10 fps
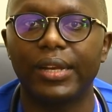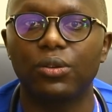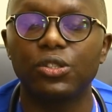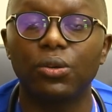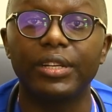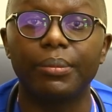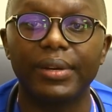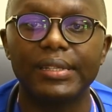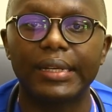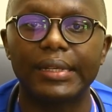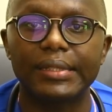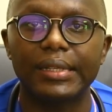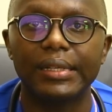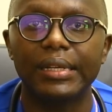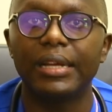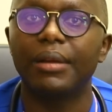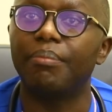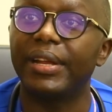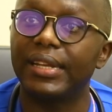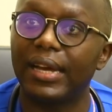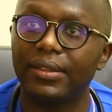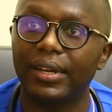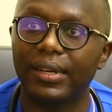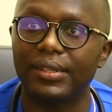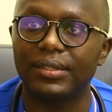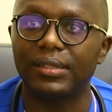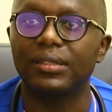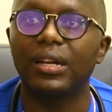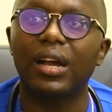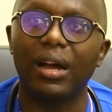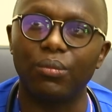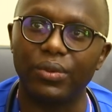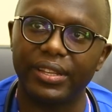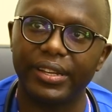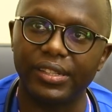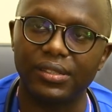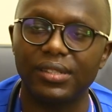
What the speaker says: And not only breast cancer, many other cancers come with age,